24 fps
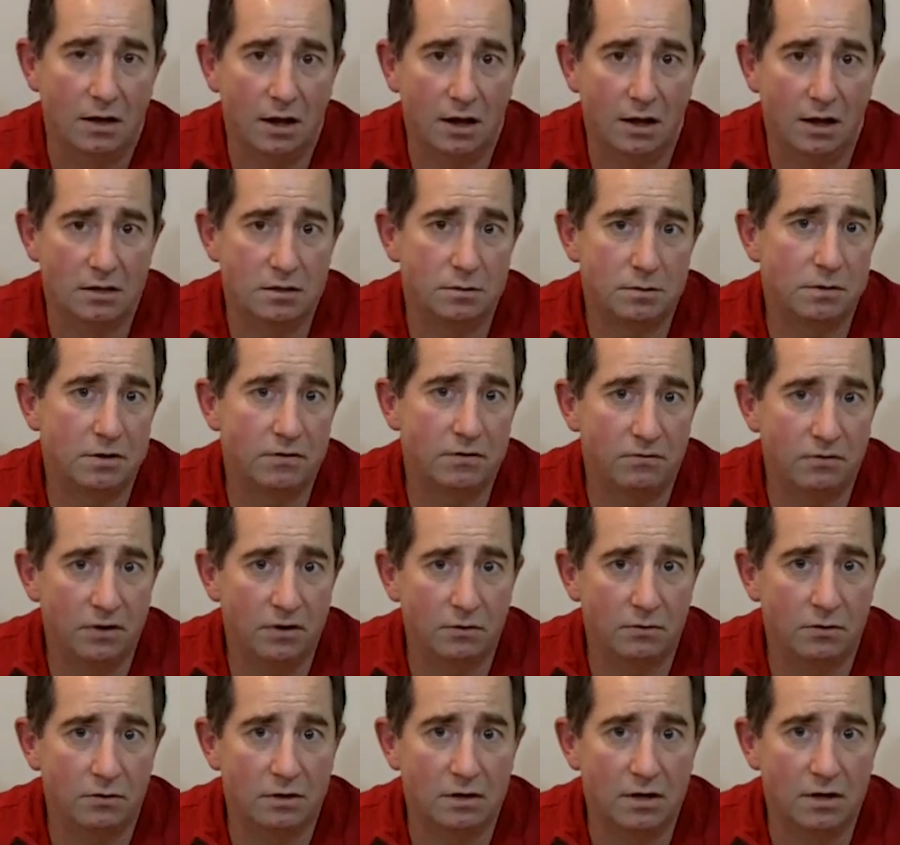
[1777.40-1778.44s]
uh, to be
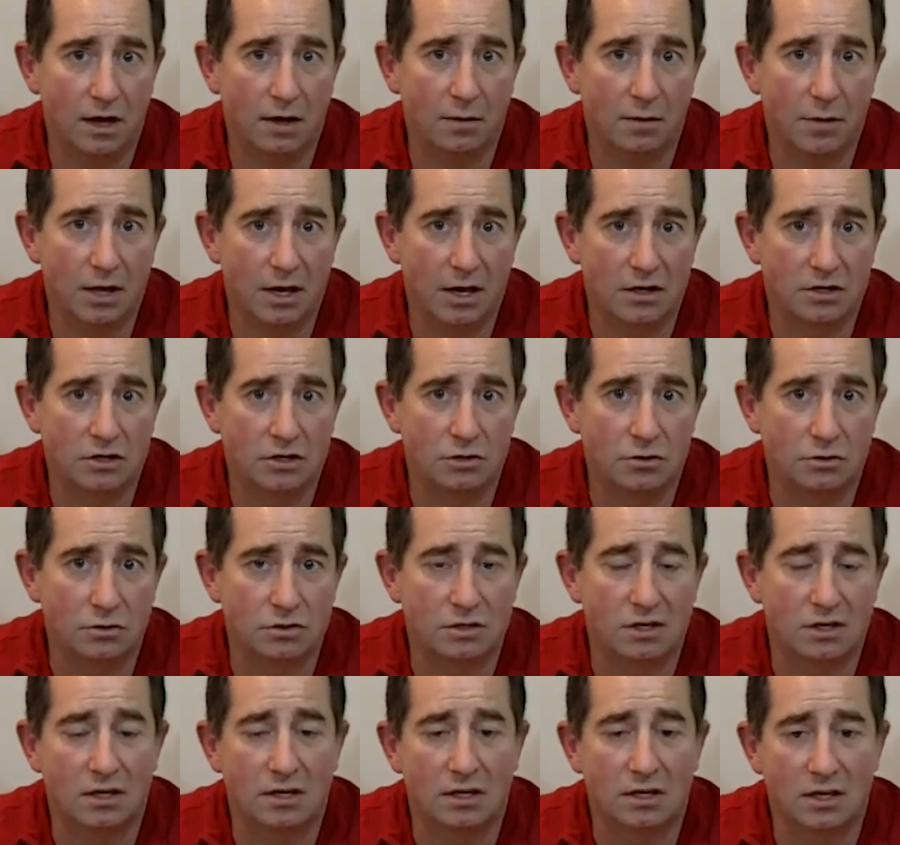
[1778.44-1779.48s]
fit with diabetic
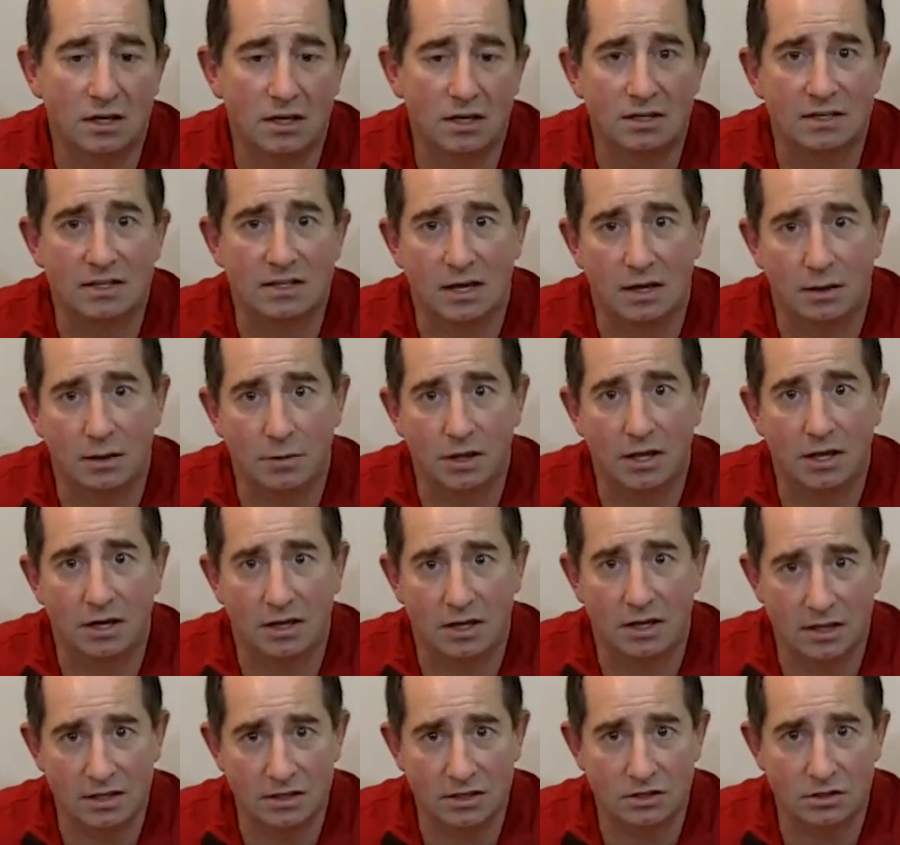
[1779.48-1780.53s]
shoes and to get
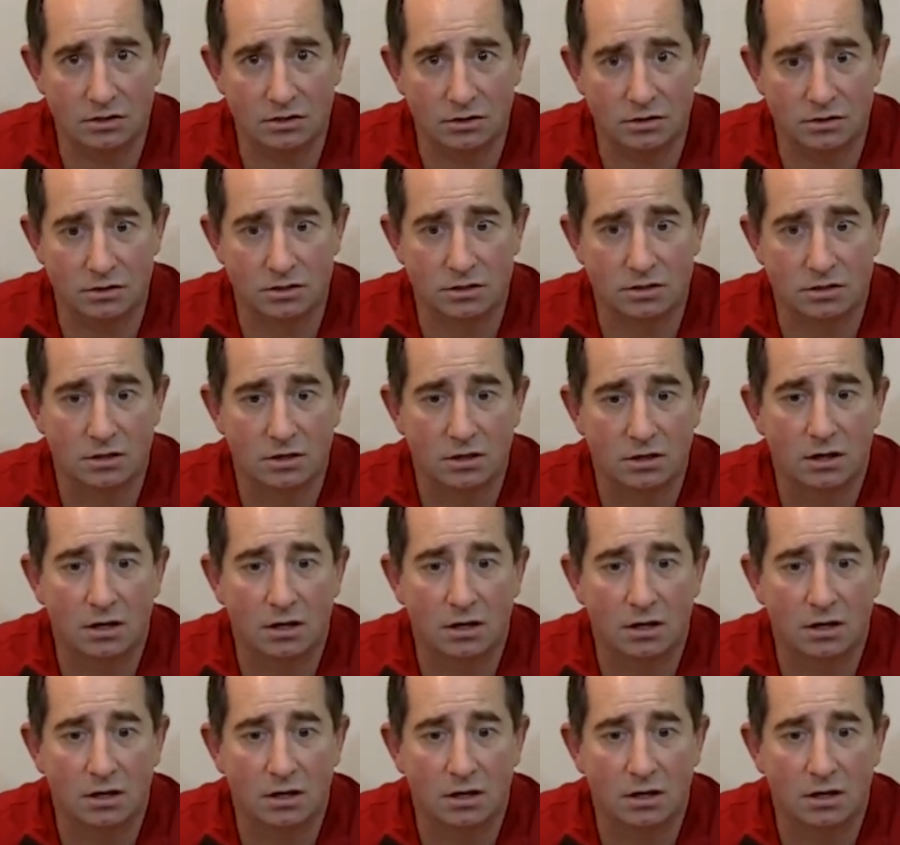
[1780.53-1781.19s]
diabetic inserts.